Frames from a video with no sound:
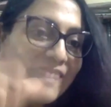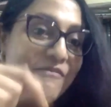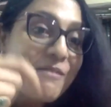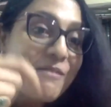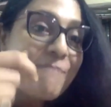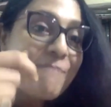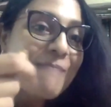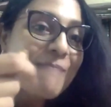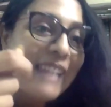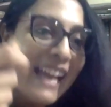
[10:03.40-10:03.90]

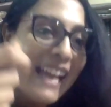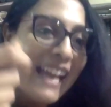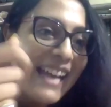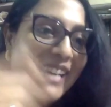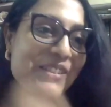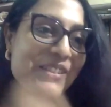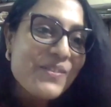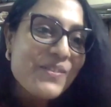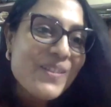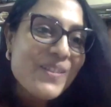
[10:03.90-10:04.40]

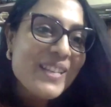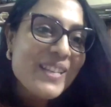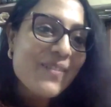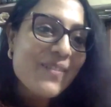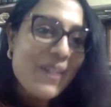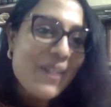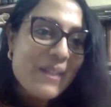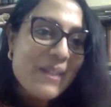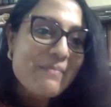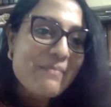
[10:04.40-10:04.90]
reply to his
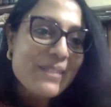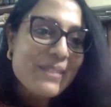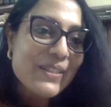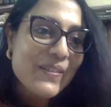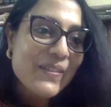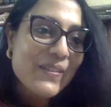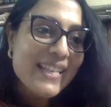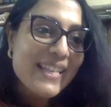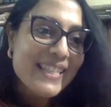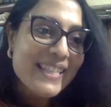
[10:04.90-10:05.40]
coy
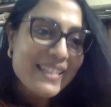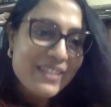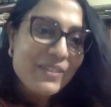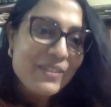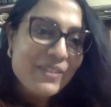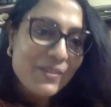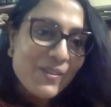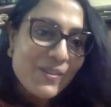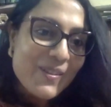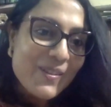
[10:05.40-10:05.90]
mistress. It
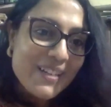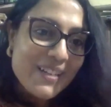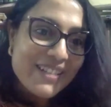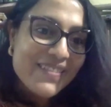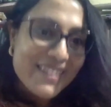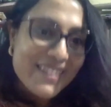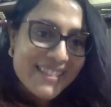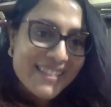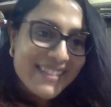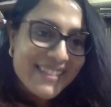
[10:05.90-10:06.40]
is so
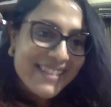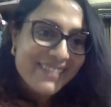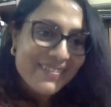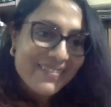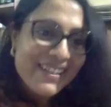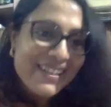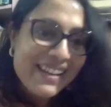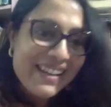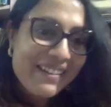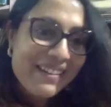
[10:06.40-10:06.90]
interesting
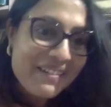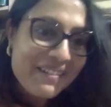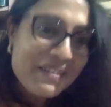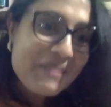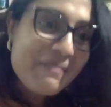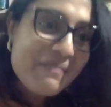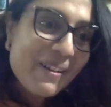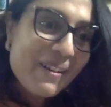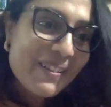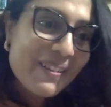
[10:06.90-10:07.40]
when I learned
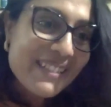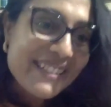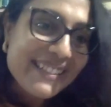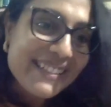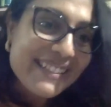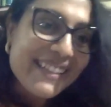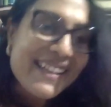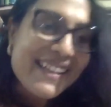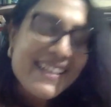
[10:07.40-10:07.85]
about it.